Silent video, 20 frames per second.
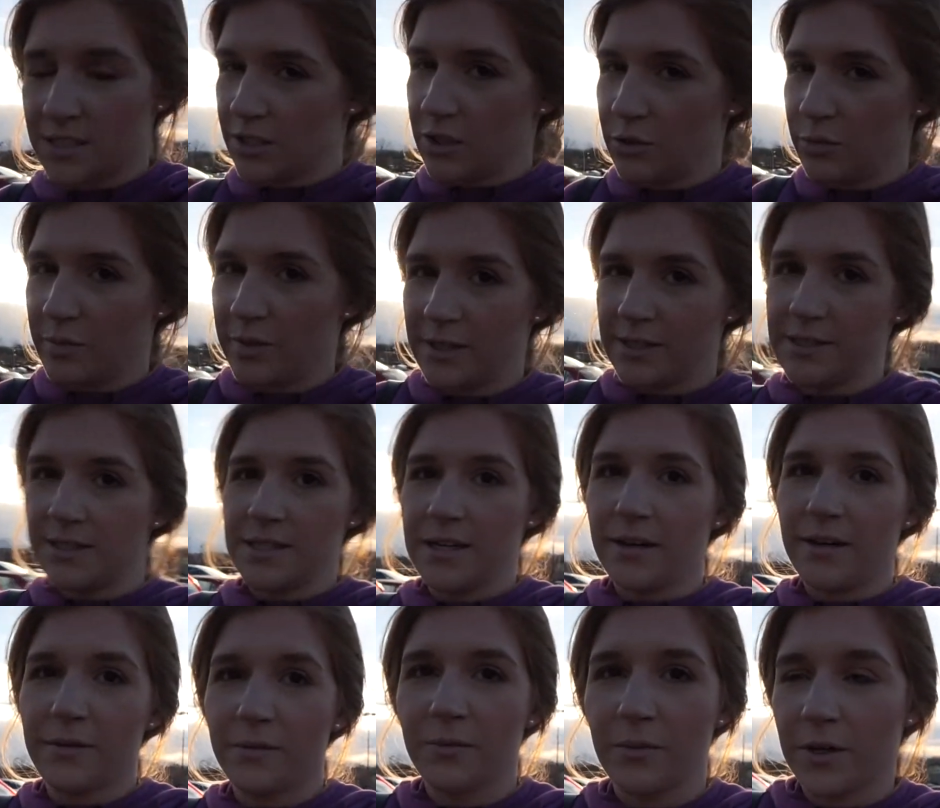New place
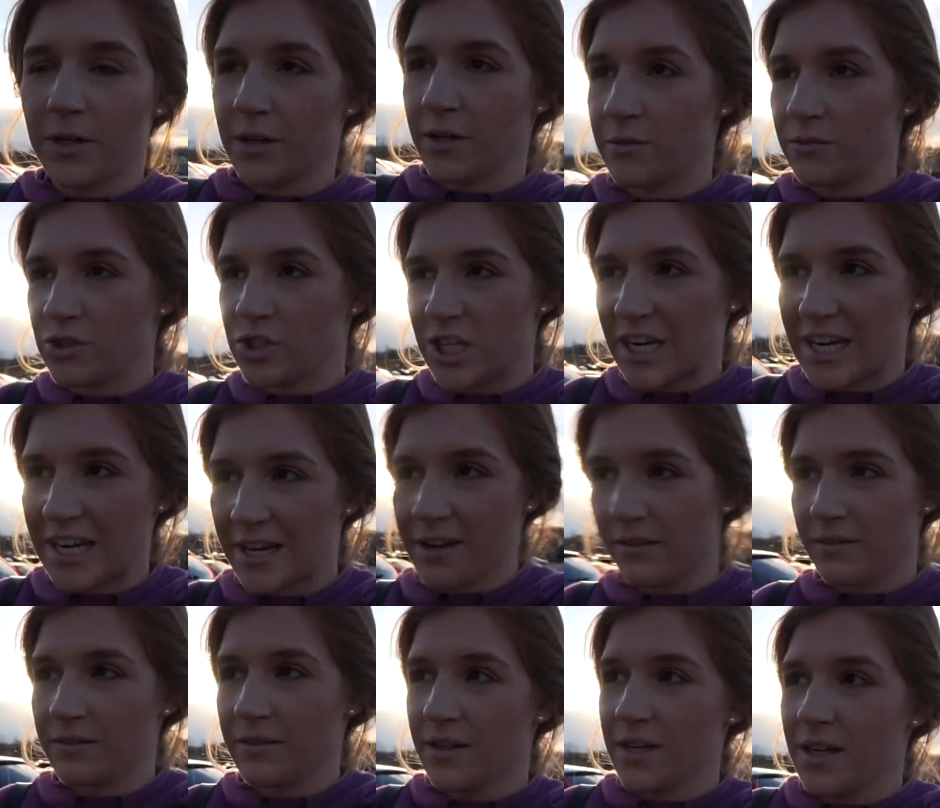here. Check it
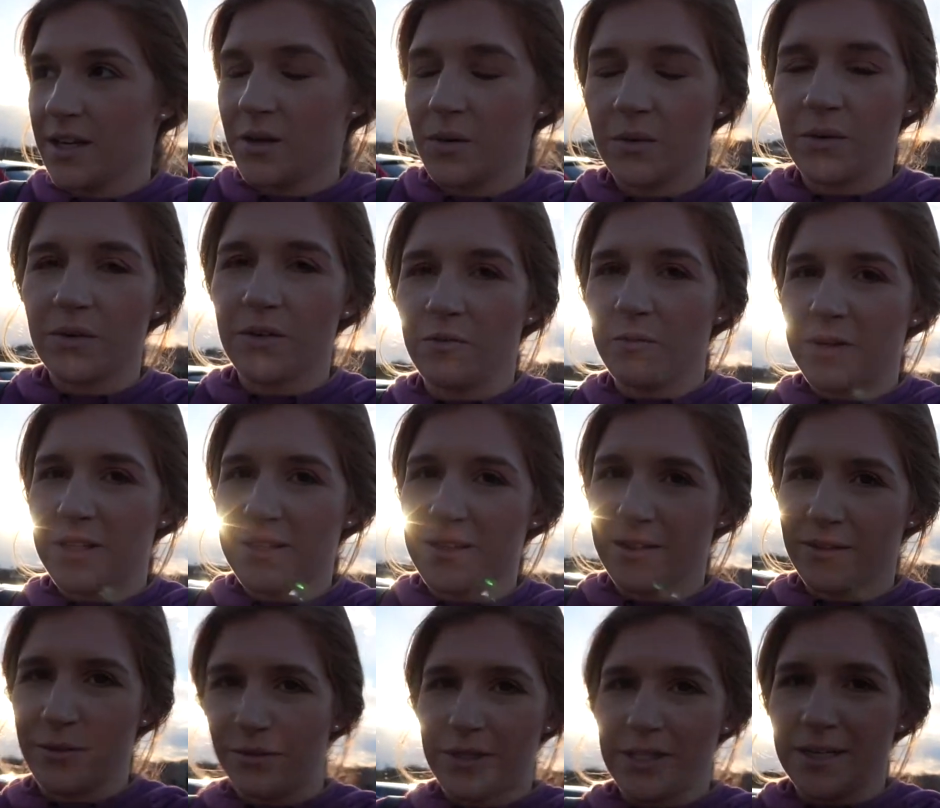out. Well, we've been
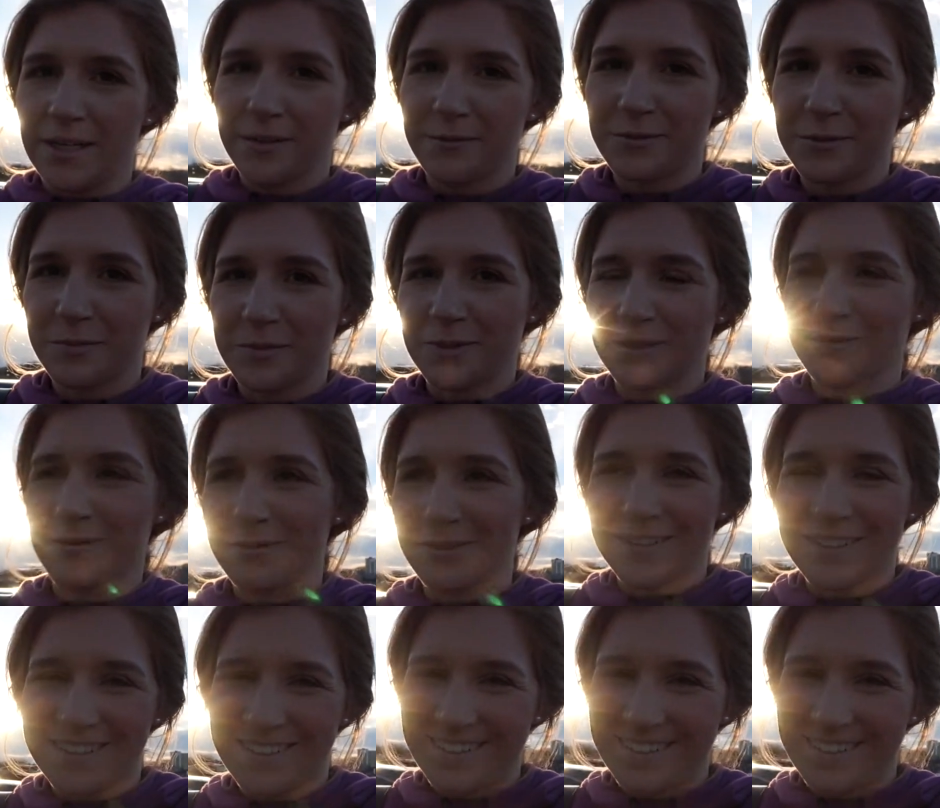like three times, but we're gonna